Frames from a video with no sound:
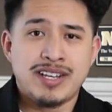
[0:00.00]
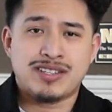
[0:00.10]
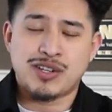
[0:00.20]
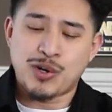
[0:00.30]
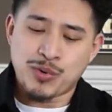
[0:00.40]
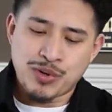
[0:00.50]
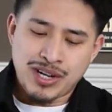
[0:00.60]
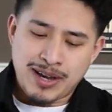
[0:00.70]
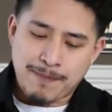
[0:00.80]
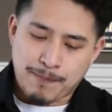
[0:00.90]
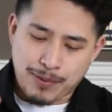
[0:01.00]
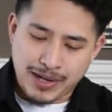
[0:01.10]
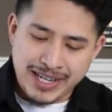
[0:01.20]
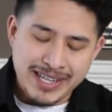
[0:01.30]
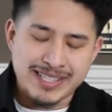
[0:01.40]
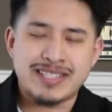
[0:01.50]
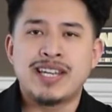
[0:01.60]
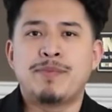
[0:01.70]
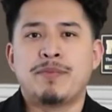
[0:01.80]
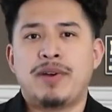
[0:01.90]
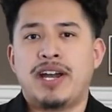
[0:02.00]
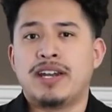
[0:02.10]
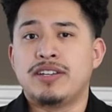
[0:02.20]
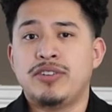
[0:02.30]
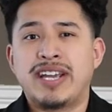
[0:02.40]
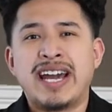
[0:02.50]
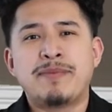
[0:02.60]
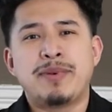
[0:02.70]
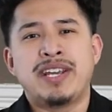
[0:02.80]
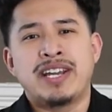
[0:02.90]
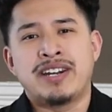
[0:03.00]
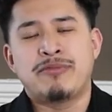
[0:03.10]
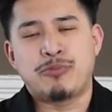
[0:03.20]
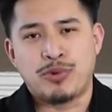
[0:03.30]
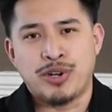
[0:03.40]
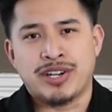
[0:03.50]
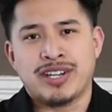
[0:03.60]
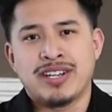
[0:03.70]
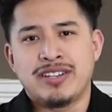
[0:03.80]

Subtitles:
So please keep in mind, you got to be at work.